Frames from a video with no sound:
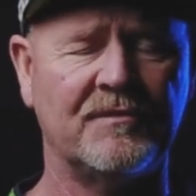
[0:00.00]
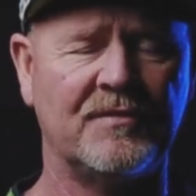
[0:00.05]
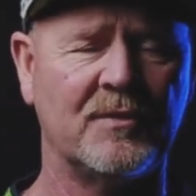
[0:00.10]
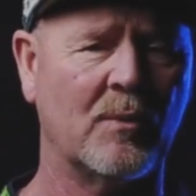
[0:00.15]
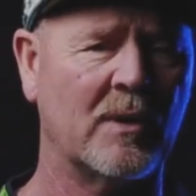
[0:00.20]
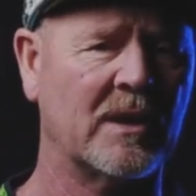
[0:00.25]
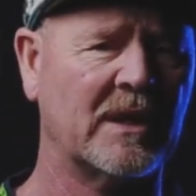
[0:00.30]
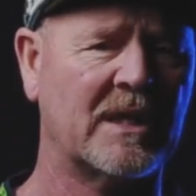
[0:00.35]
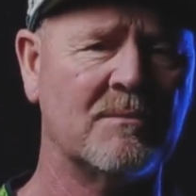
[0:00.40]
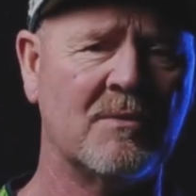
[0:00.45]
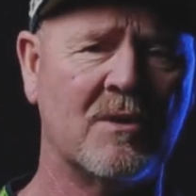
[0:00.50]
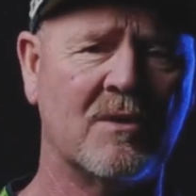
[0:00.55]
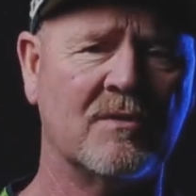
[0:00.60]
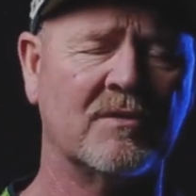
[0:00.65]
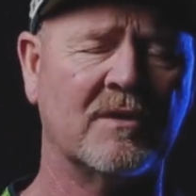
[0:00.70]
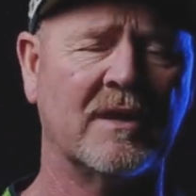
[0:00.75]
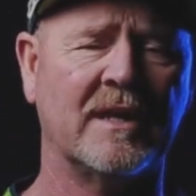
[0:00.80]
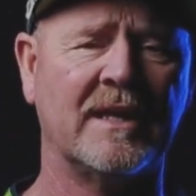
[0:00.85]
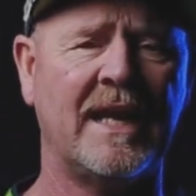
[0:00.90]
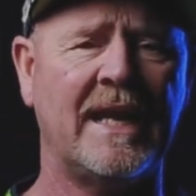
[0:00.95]
if you want to come
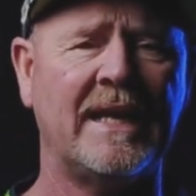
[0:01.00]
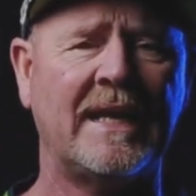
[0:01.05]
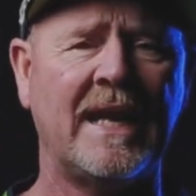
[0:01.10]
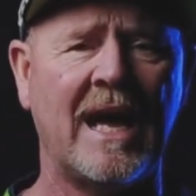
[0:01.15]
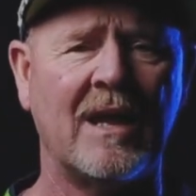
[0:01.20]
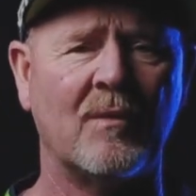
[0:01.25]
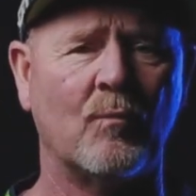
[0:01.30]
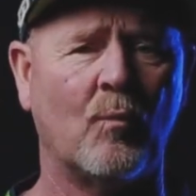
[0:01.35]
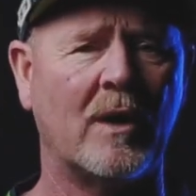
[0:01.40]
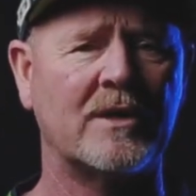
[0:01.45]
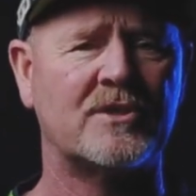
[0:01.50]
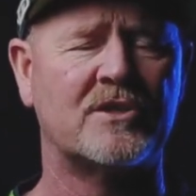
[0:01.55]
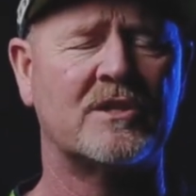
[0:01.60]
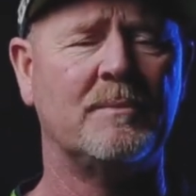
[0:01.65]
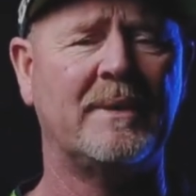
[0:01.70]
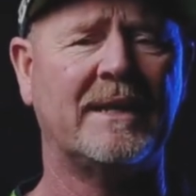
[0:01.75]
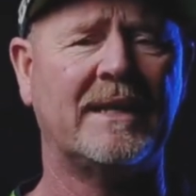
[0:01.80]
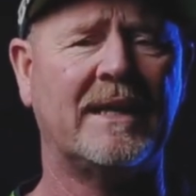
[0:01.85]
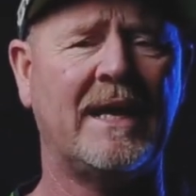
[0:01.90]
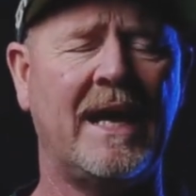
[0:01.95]
over and hang out and watch
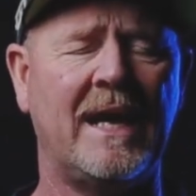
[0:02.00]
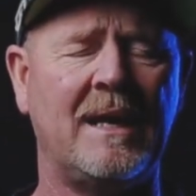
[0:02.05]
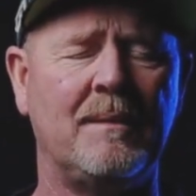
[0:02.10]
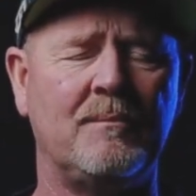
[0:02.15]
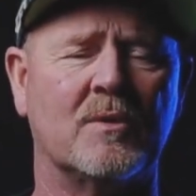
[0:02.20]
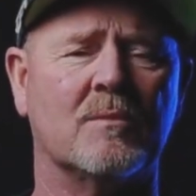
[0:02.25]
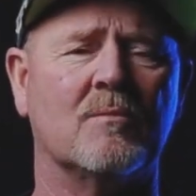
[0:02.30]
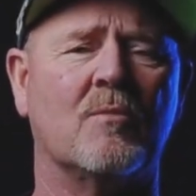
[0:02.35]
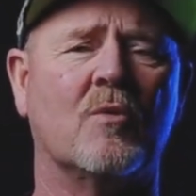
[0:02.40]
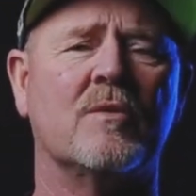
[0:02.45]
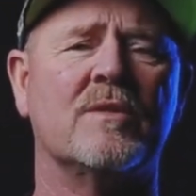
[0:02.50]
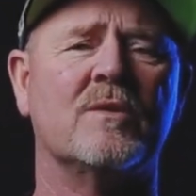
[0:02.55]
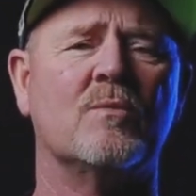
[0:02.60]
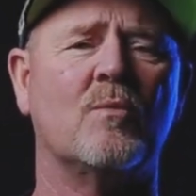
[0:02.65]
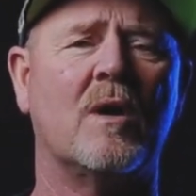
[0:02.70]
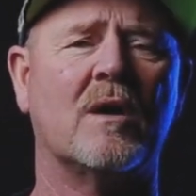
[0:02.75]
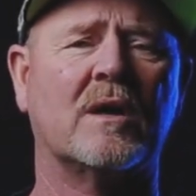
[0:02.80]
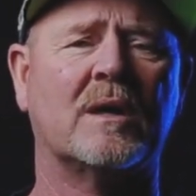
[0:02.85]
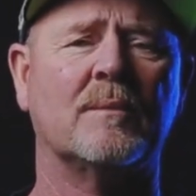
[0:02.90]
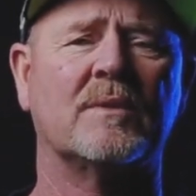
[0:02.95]
the big game, you're more
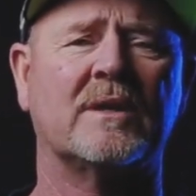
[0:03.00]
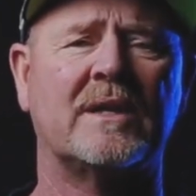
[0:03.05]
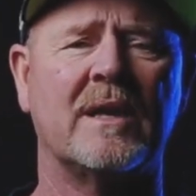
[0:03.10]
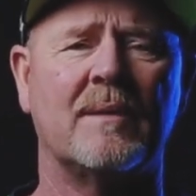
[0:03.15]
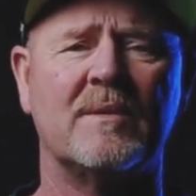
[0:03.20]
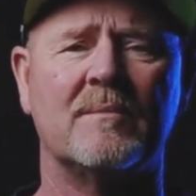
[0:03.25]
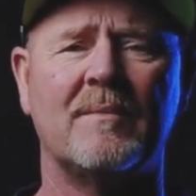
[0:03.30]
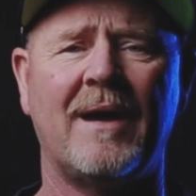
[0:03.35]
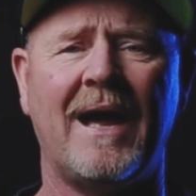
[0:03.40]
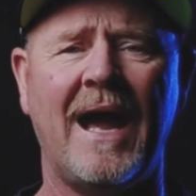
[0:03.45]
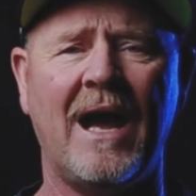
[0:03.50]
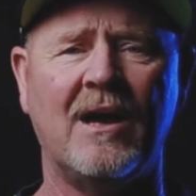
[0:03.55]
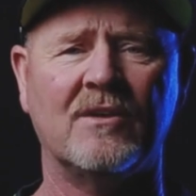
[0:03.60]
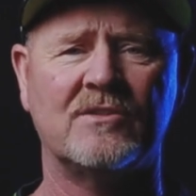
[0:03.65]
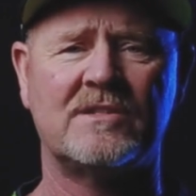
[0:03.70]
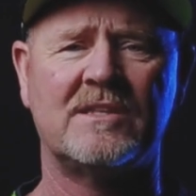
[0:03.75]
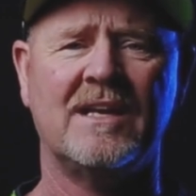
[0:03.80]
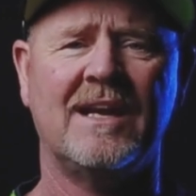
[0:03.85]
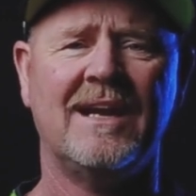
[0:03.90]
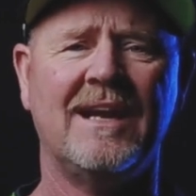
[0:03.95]
than welcome to come to my
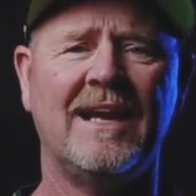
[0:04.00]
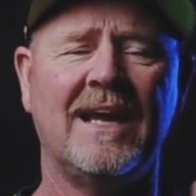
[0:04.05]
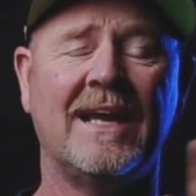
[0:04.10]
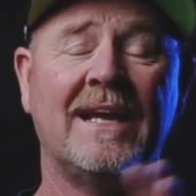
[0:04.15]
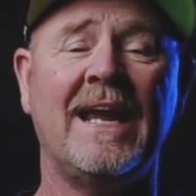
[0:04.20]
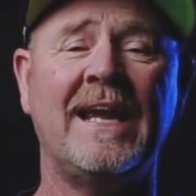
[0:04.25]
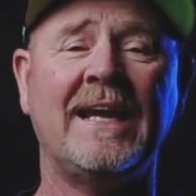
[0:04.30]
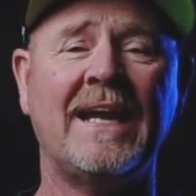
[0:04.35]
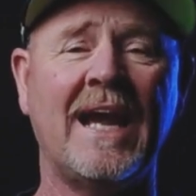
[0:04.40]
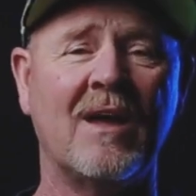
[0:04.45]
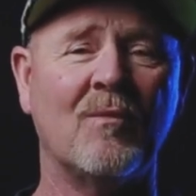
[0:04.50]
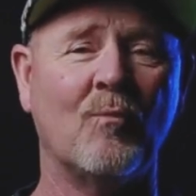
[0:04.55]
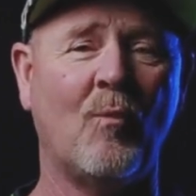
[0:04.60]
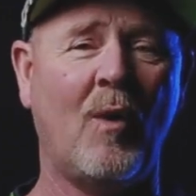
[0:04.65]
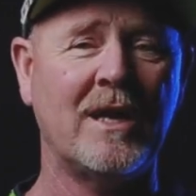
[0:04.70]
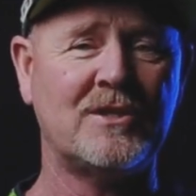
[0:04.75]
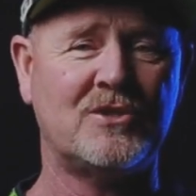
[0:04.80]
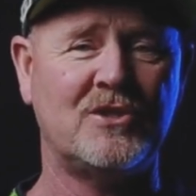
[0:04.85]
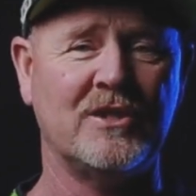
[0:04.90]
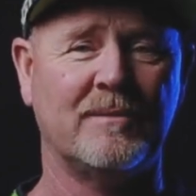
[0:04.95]
house and hang out and
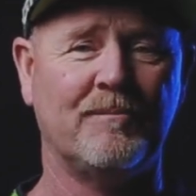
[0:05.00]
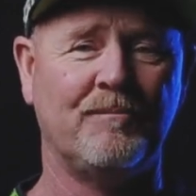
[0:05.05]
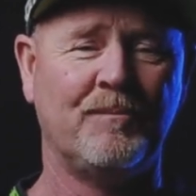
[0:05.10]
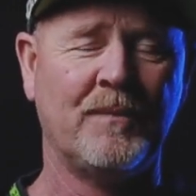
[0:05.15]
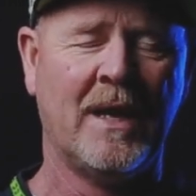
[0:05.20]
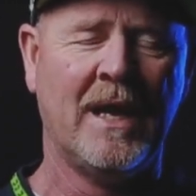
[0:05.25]
watch it